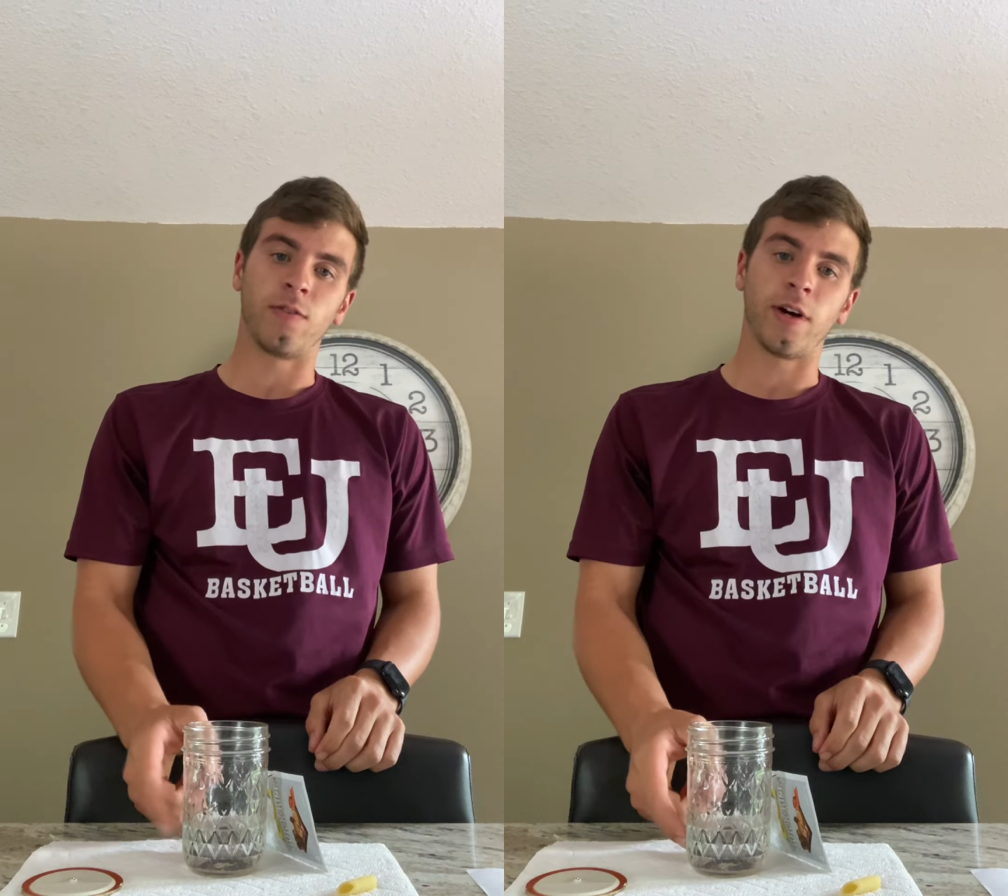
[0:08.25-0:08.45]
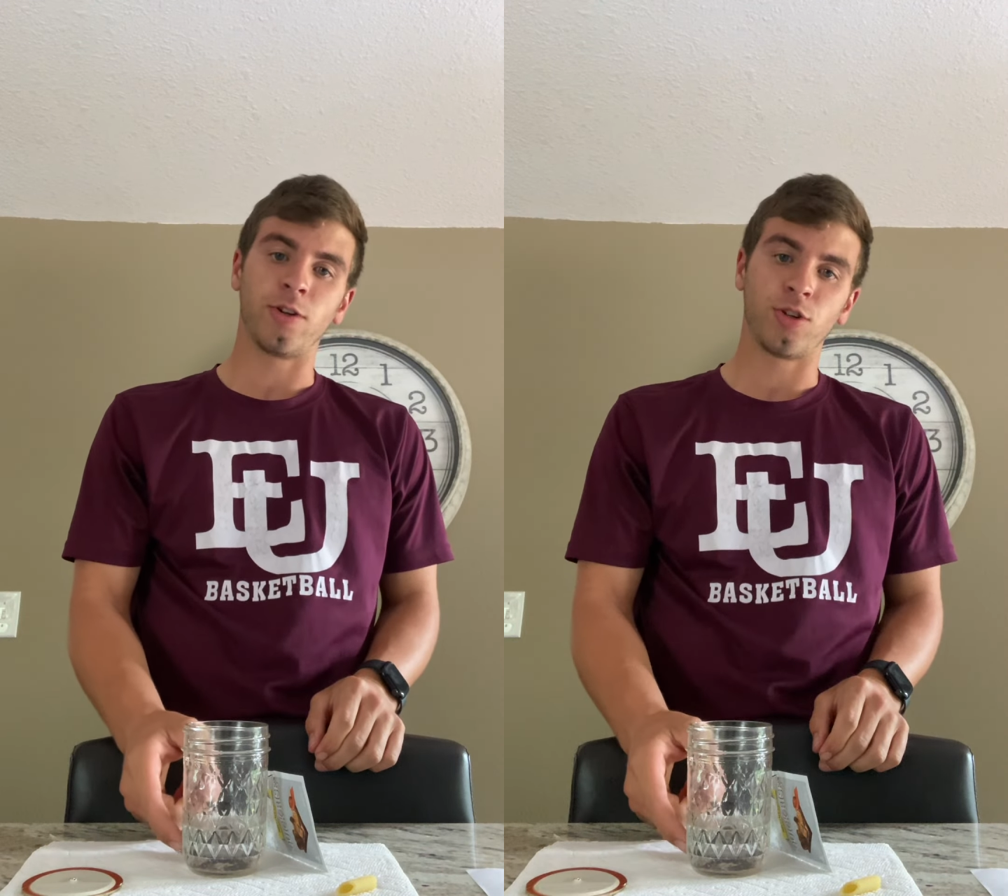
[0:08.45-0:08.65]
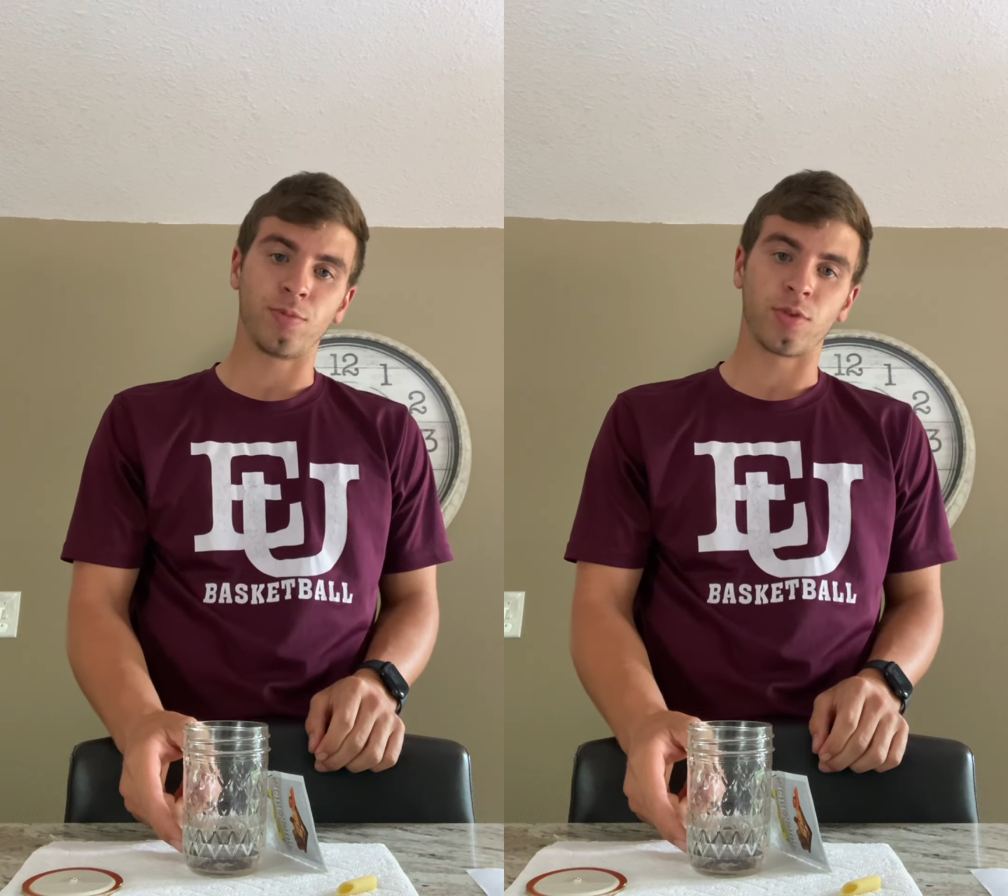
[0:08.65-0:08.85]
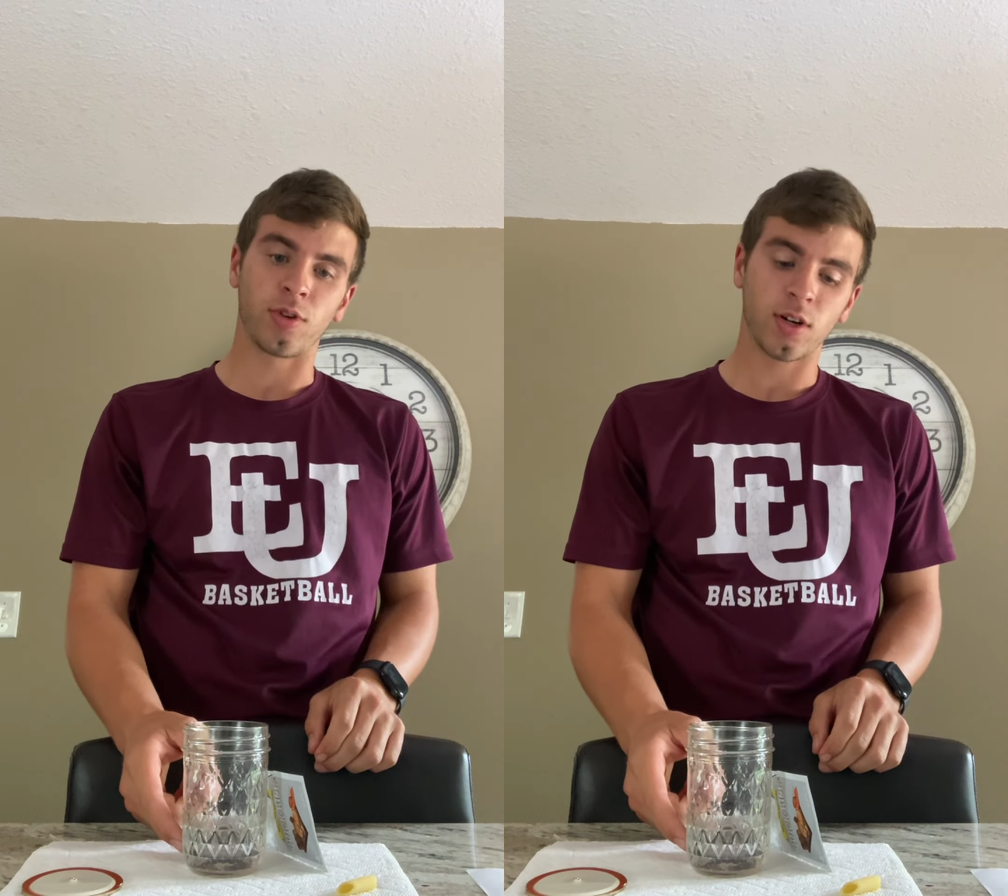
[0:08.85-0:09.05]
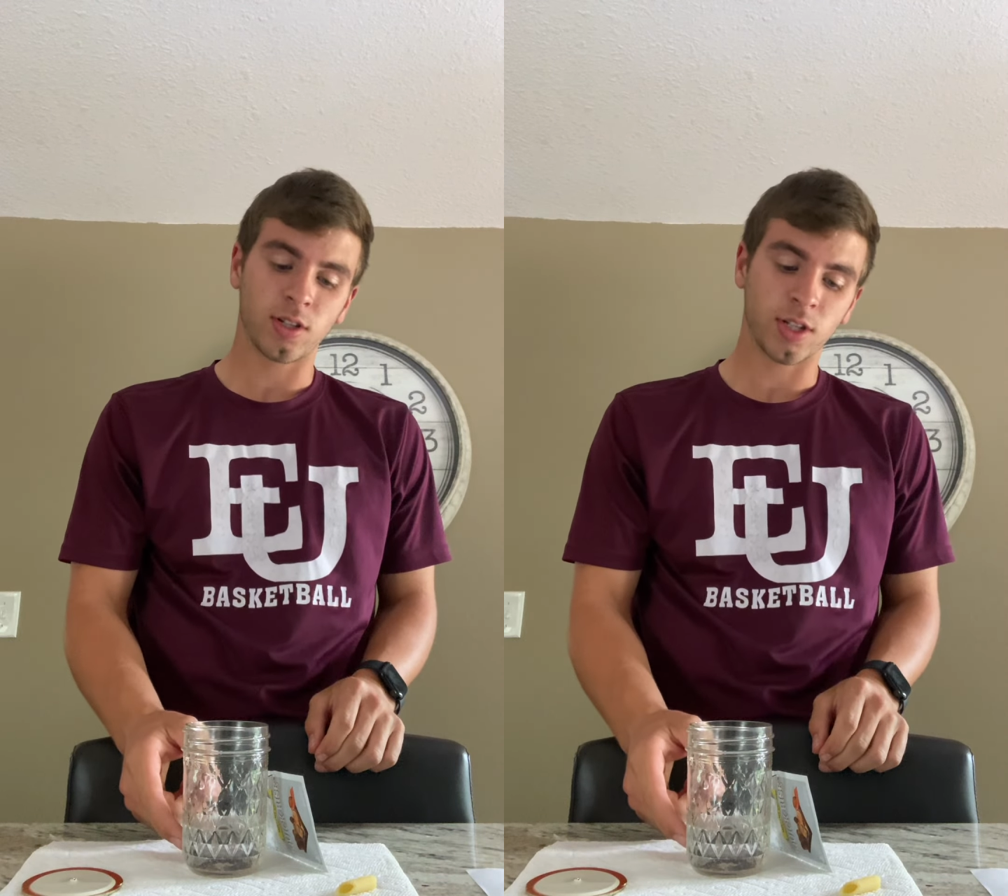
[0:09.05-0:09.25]
hydrogen
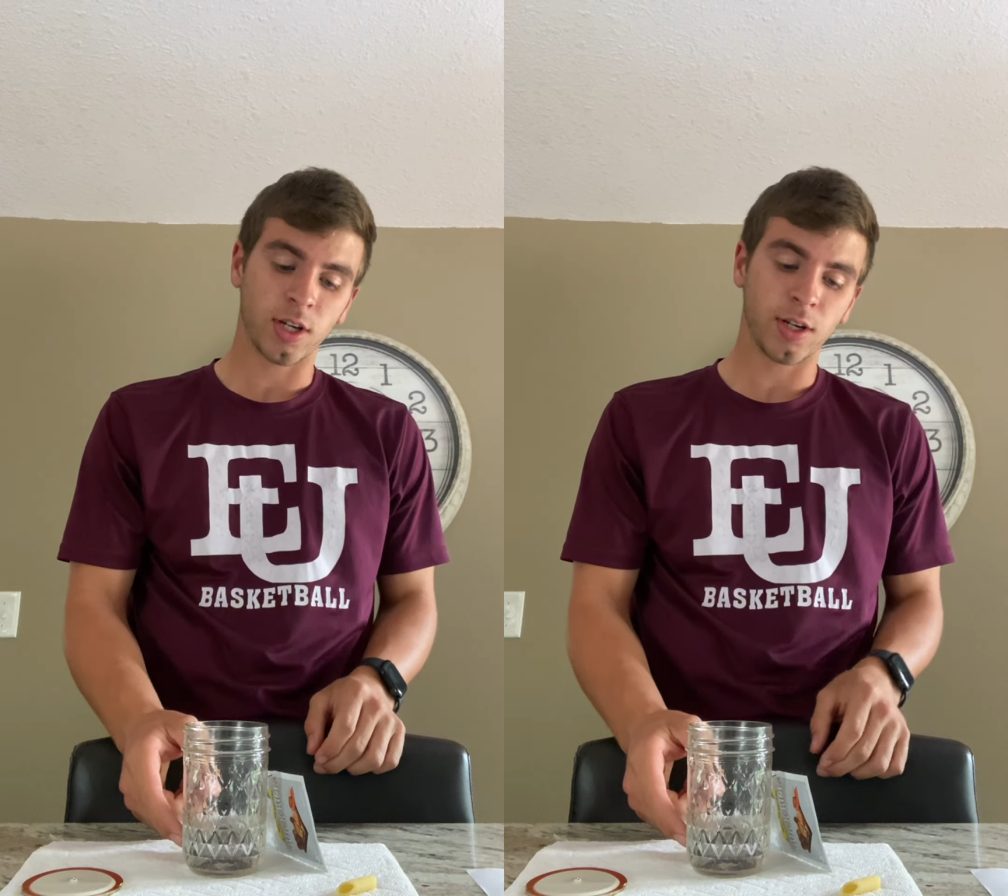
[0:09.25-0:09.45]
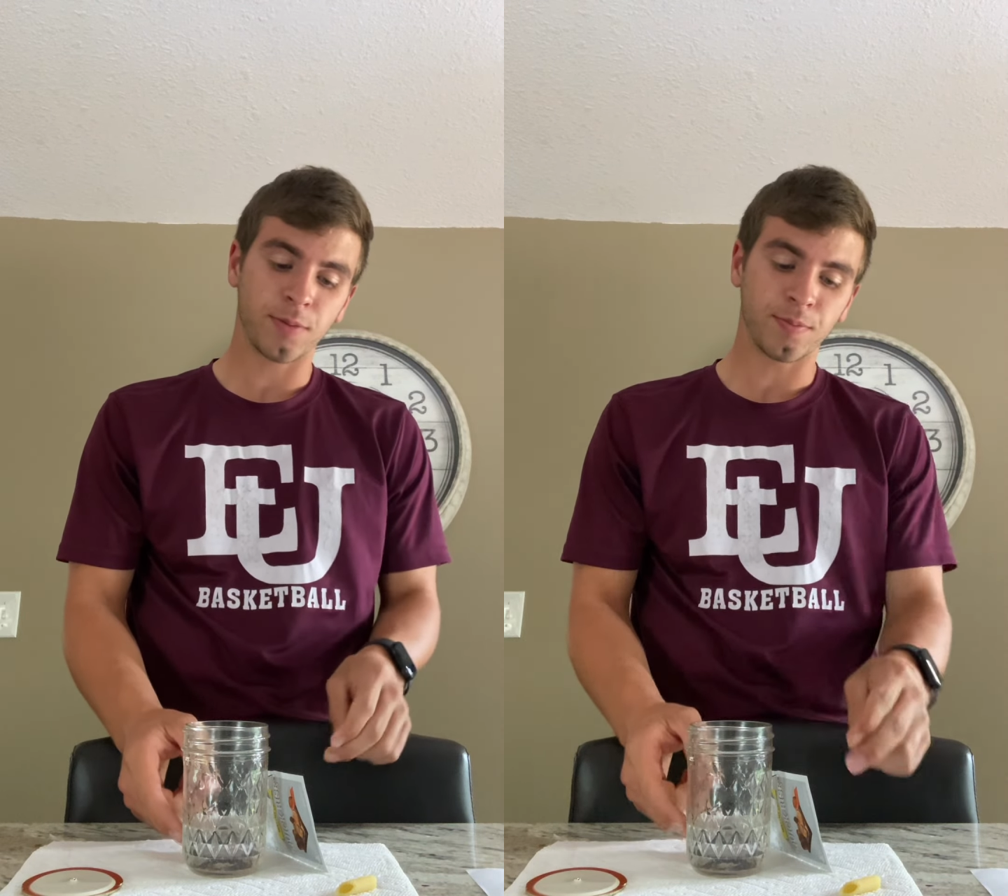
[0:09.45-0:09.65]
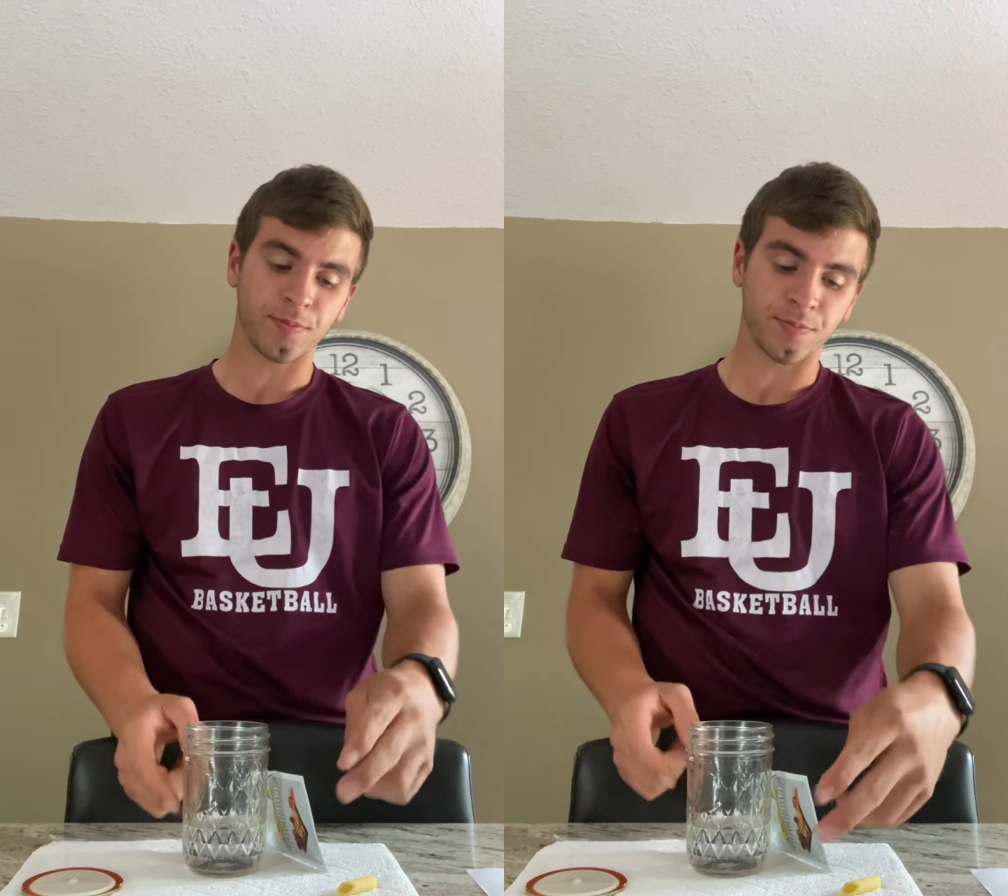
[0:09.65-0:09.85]
peroxide